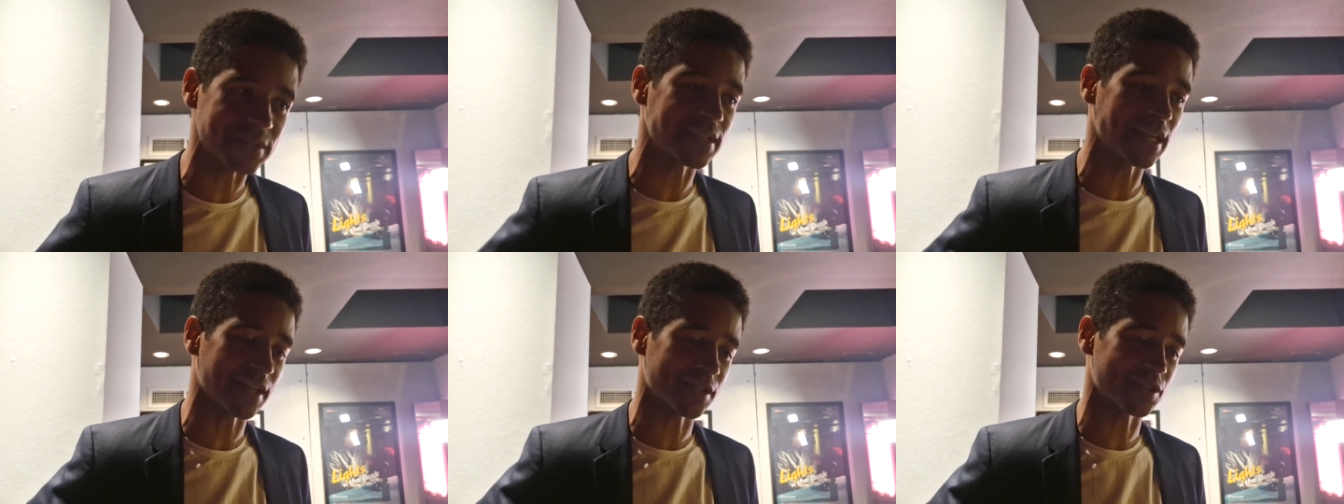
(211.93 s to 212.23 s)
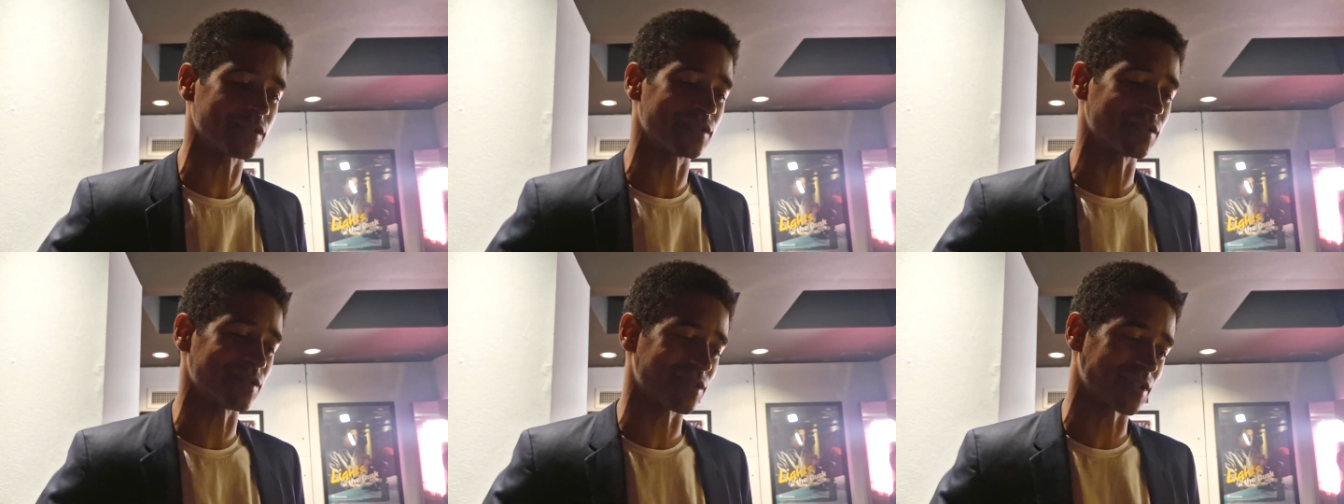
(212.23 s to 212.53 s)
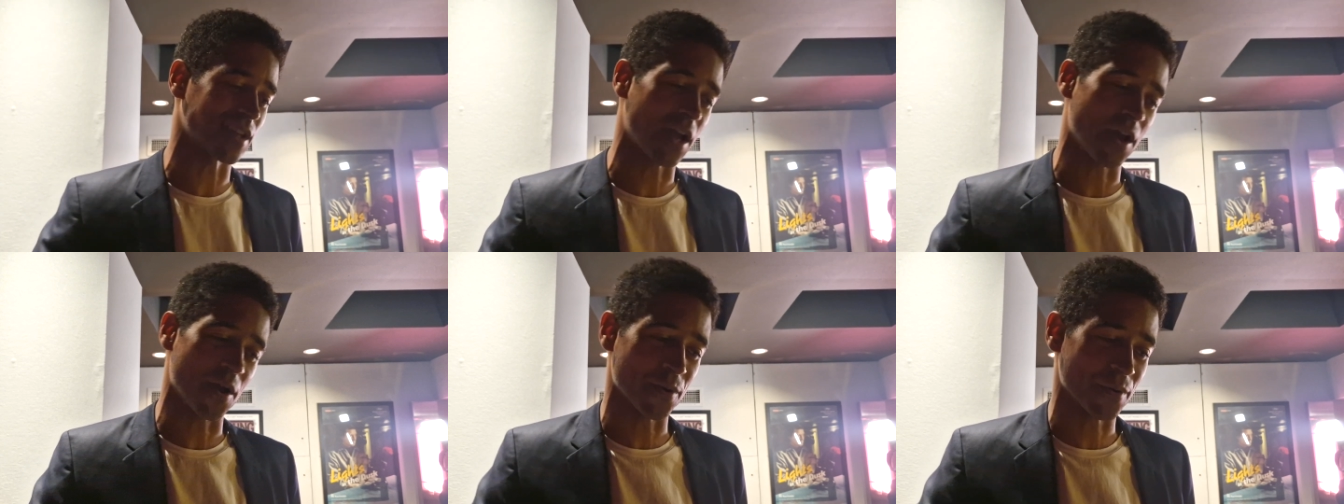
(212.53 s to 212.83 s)
sections,
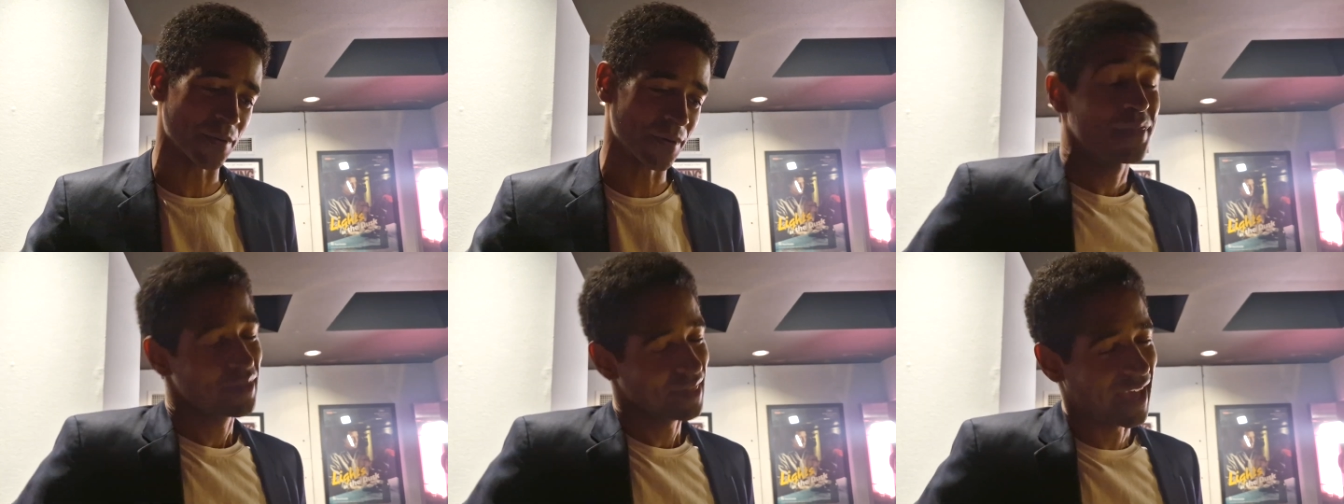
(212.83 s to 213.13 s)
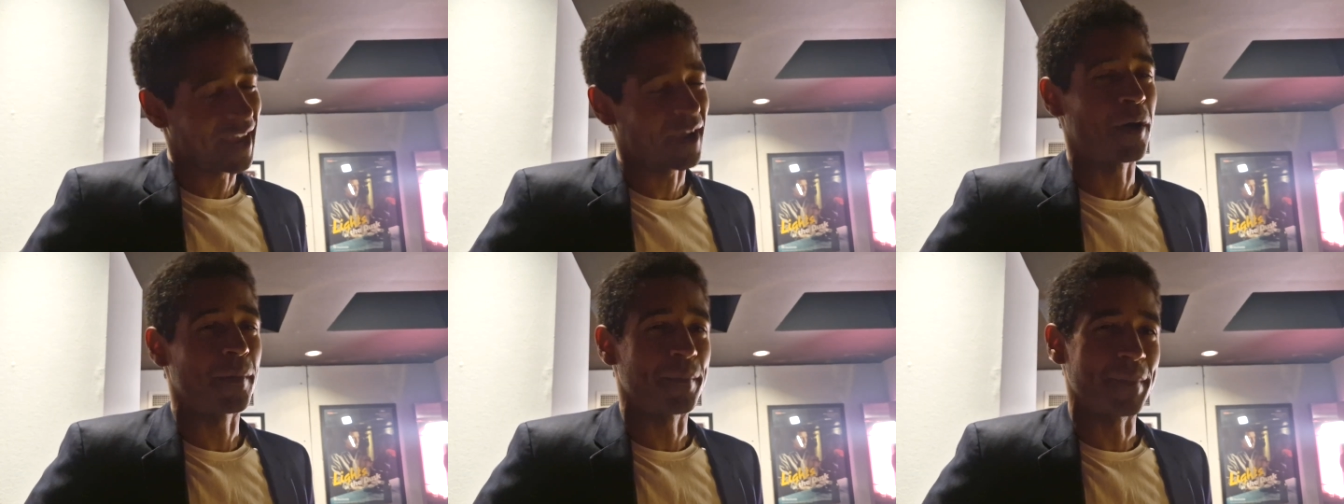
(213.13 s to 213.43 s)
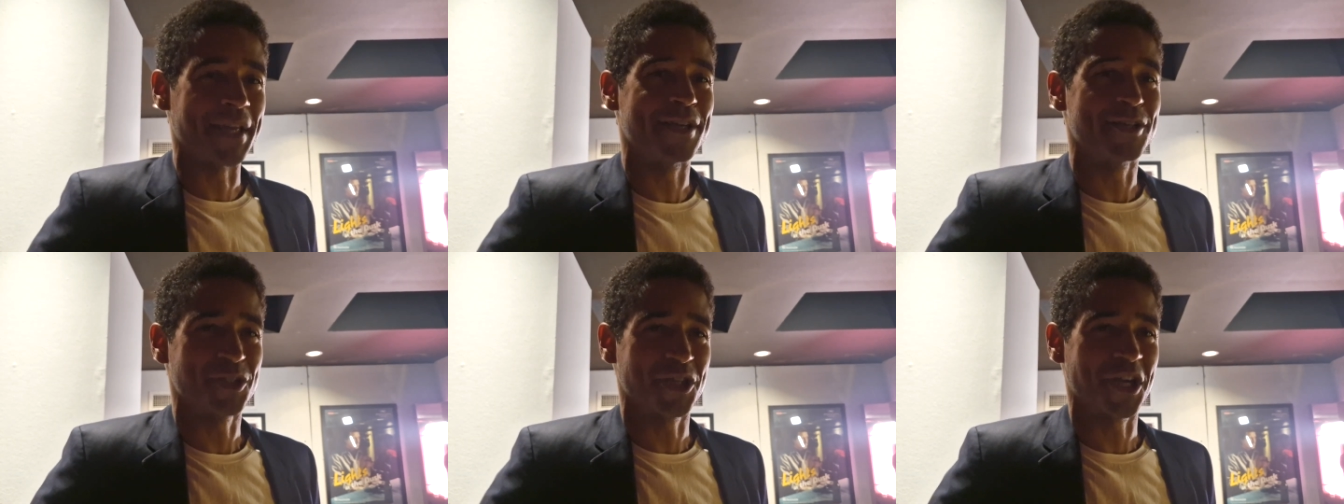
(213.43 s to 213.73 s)
so that got
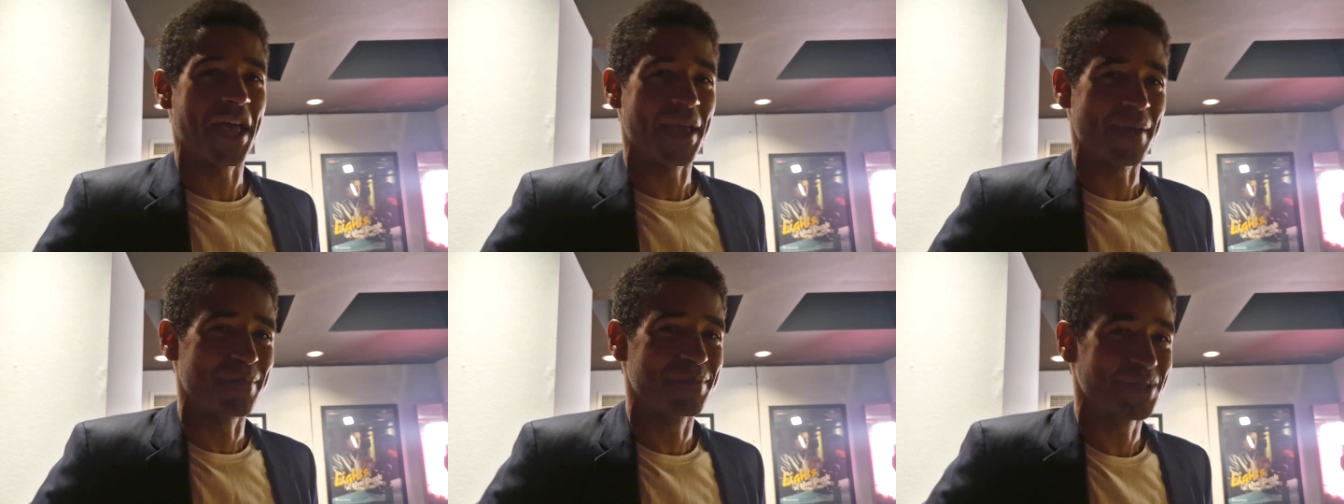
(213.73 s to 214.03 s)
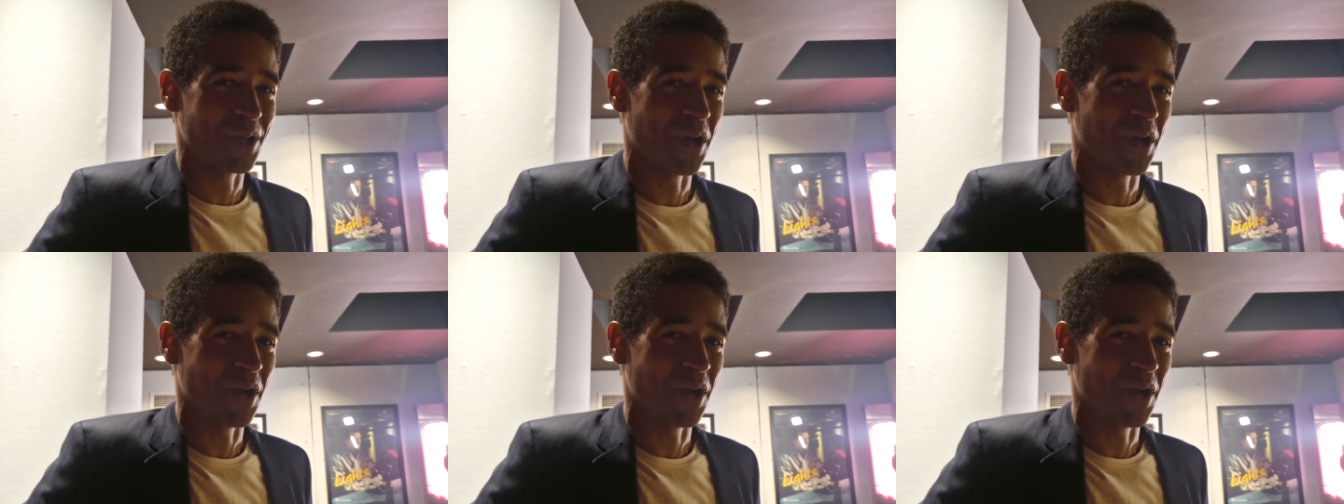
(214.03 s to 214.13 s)
me in shape.